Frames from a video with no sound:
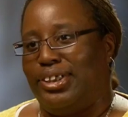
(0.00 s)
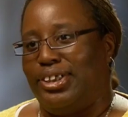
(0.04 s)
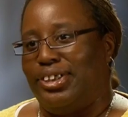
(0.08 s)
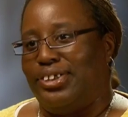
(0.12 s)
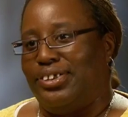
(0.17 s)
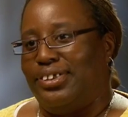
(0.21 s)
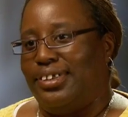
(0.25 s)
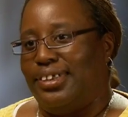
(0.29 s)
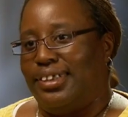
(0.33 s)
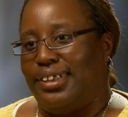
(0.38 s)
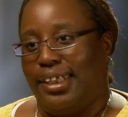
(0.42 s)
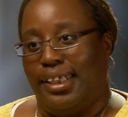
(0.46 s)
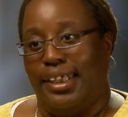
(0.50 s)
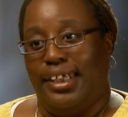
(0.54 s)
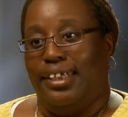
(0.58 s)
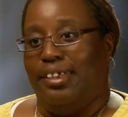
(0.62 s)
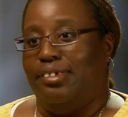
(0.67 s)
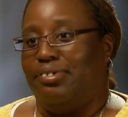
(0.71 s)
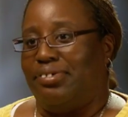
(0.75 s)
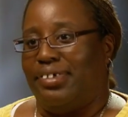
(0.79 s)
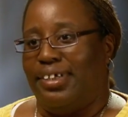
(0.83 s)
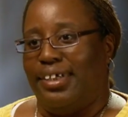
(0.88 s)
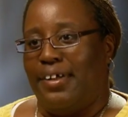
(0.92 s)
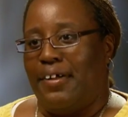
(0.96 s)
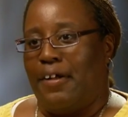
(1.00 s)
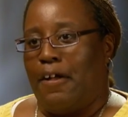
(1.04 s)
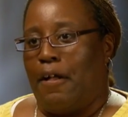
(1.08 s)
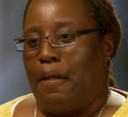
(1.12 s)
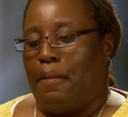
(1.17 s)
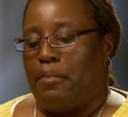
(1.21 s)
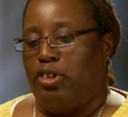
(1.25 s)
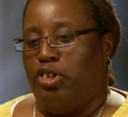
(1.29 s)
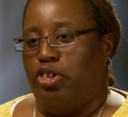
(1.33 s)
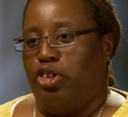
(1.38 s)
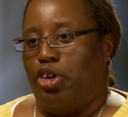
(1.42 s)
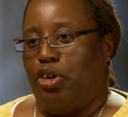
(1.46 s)
you to leave,
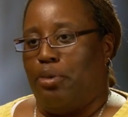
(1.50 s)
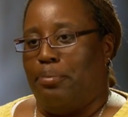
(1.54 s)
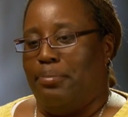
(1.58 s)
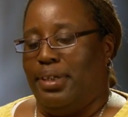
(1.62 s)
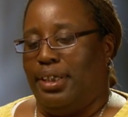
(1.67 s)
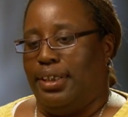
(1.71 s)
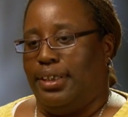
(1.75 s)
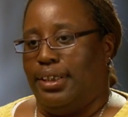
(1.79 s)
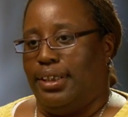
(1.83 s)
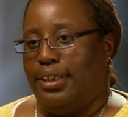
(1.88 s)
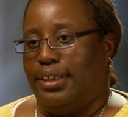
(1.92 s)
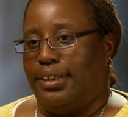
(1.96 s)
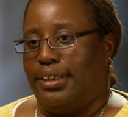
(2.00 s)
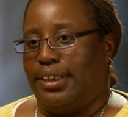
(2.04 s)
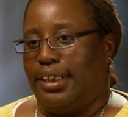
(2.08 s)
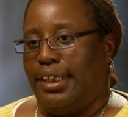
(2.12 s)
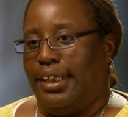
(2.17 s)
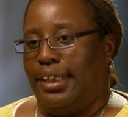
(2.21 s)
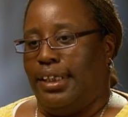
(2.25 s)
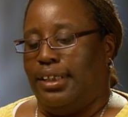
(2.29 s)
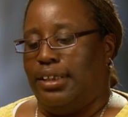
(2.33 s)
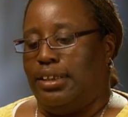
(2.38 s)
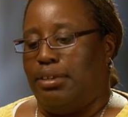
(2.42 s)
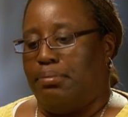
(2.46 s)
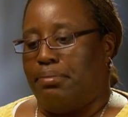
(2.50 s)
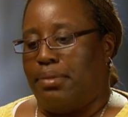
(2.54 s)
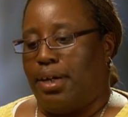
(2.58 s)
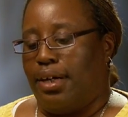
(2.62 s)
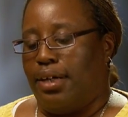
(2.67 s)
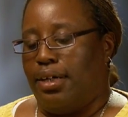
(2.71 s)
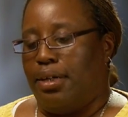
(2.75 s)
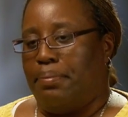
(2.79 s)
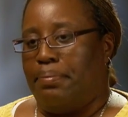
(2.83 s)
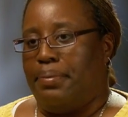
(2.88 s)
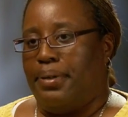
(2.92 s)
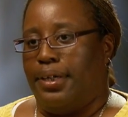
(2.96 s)
you know, because it is
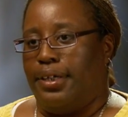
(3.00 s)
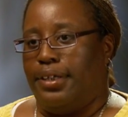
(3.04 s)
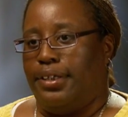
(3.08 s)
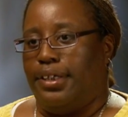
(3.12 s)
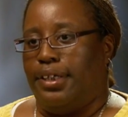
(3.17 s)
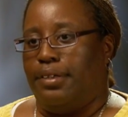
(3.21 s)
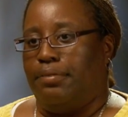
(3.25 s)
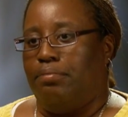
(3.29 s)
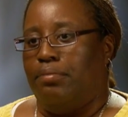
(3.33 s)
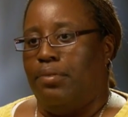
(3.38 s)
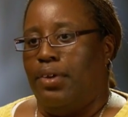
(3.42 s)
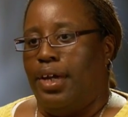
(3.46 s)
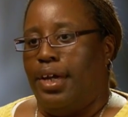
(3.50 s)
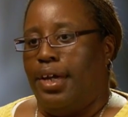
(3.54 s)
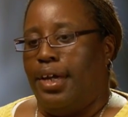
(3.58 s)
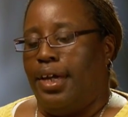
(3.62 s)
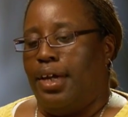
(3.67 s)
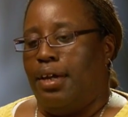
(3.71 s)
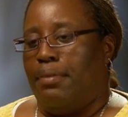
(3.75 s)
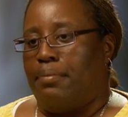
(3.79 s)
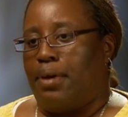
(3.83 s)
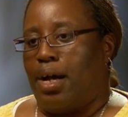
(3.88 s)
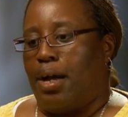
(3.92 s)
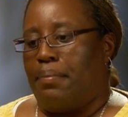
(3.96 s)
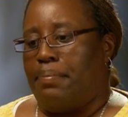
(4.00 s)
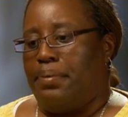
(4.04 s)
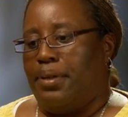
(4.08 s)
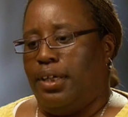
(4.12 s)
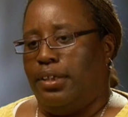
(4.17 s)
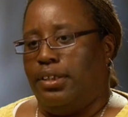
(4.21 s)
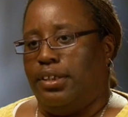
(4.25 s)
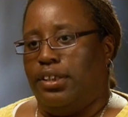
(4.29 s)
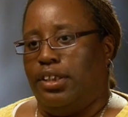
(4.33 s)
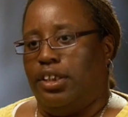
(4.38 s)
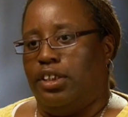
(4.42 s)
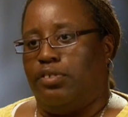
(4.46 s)
my opinion, and my
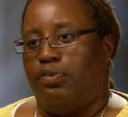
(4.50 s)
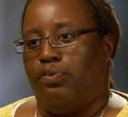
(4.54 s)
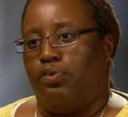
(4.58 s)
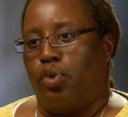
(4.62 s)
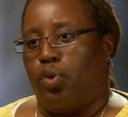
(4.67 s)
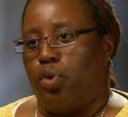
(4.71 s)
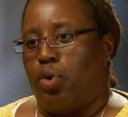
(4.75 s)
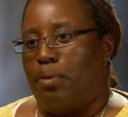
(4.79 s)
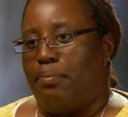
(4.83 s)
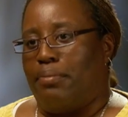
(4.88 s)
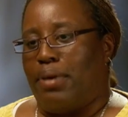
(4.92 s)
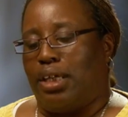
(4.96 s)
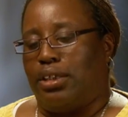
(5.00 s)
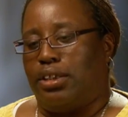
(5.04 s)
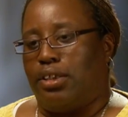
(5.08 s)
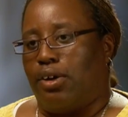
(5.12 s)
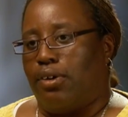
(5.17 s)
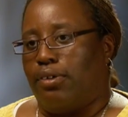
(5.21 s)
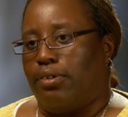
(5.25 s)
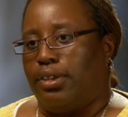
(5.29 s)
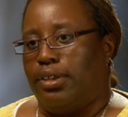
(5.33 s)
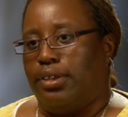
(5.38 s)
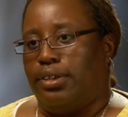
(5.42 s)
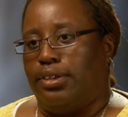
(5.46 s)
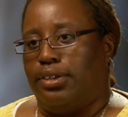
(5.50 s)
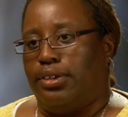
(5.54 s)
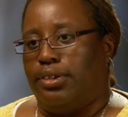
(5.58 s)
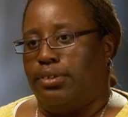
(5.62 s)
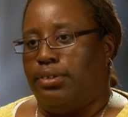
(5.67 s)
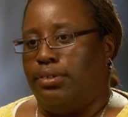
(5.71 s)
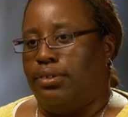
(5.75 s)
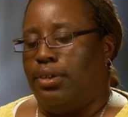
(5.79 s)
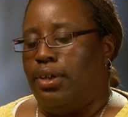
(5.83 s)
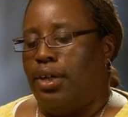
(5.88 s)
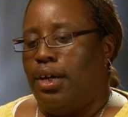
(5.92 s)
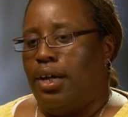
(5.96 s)
opinion is formed by talking
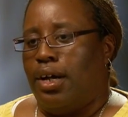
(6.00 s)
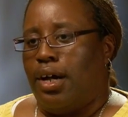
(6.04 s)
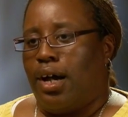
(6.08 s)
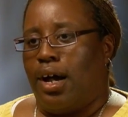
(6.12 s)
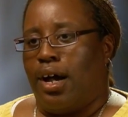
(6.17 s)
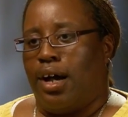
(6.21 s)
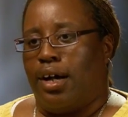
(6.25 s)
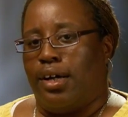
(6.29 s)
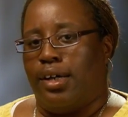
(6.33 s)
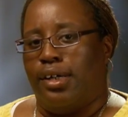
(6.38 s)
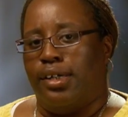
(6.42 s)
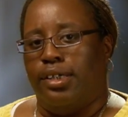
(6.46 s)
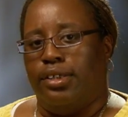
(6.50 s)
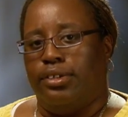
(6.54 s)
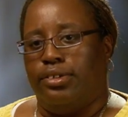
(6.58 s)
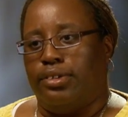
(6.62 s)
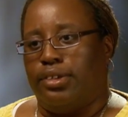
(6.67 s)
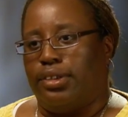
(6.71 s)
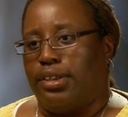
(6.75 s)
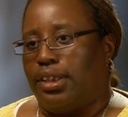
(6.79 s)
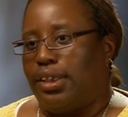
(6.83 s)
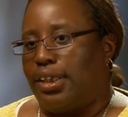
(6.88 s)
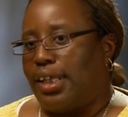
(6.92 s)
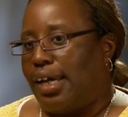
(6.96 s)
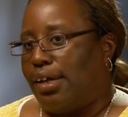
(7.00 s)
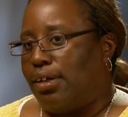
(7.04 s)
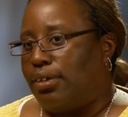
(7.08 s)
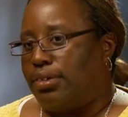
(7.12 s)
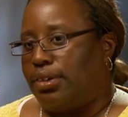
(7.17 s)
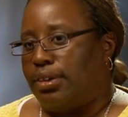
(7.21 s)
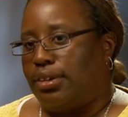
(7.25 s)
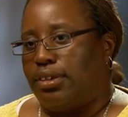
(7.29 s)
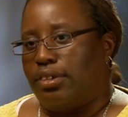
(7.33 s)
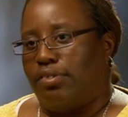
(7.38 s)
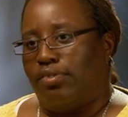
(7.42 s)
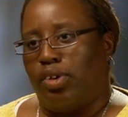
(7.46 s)
to hundreds of
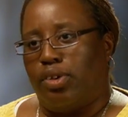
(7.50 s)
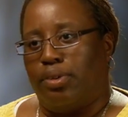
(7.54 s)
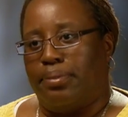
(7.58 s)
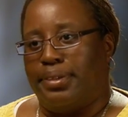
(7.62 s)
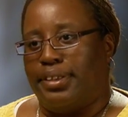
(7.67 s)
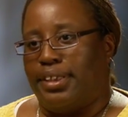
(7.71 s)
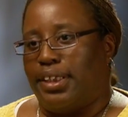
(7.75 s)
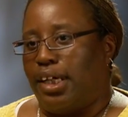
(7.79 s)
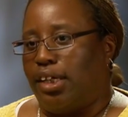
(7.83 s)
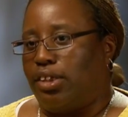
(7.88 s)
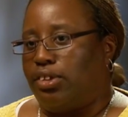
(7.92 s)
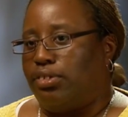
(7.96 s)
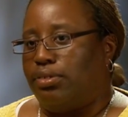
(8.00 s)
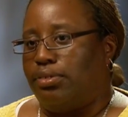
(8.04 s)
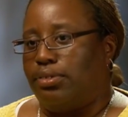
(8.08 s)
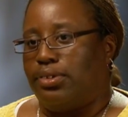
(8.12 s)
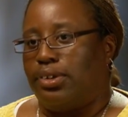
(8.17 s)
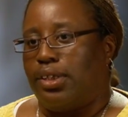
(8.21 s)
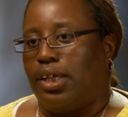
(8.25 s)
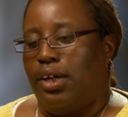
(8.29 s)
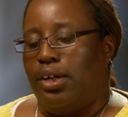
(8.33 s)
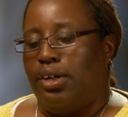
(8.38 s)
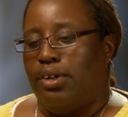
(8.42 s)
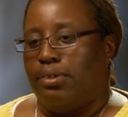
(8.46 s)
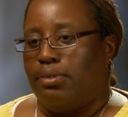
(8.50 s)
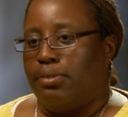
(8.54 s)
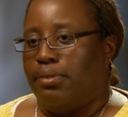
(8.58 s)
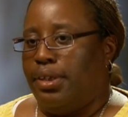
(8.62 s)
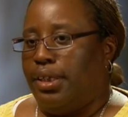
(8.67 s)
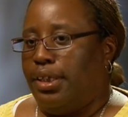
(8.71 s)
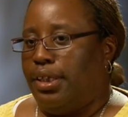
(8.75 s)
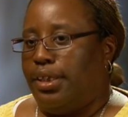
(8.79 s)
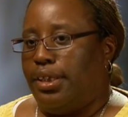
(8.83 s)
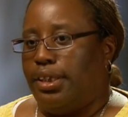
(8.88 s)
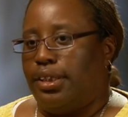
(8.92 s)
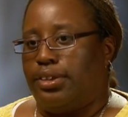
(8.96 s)
thousands of homosexuals,
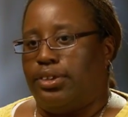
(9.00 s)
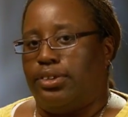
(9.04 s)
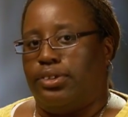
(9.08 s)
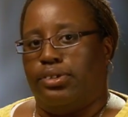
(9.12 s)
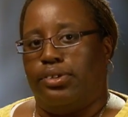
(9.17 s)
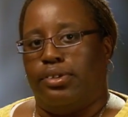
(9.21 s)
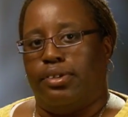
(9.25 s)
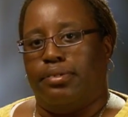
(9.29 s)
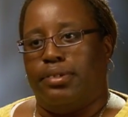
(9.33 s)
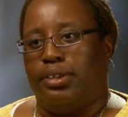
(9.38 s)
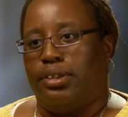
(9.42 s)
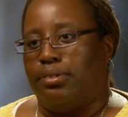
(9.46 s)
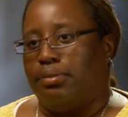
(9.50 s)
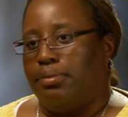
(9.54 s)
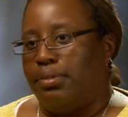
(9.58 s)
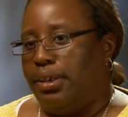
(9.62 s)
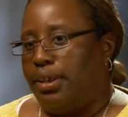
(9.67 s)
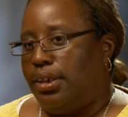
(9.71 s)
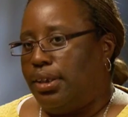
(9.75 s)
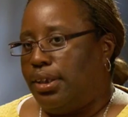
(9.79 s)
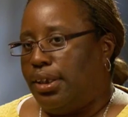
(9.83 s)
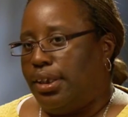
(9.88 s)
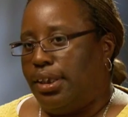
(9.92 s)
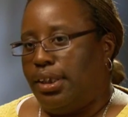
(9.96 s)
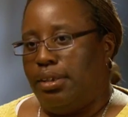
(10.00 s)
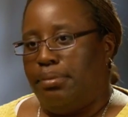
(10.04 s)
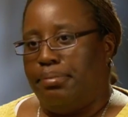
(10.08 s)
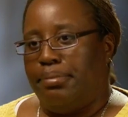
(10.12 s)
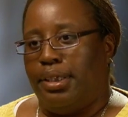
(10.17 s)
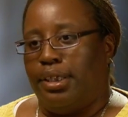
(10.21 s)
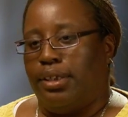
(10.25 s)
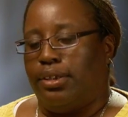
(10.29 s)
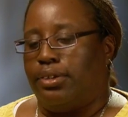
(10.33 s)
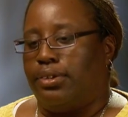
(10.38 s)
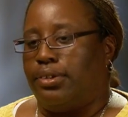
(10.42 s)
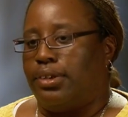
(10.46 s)
reading their stories, reading the
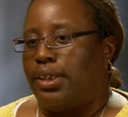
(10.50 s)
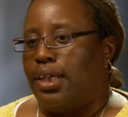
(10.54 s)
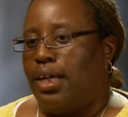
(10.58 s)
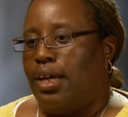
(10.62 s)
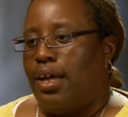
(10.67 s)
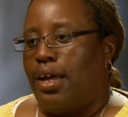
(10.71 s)
emails.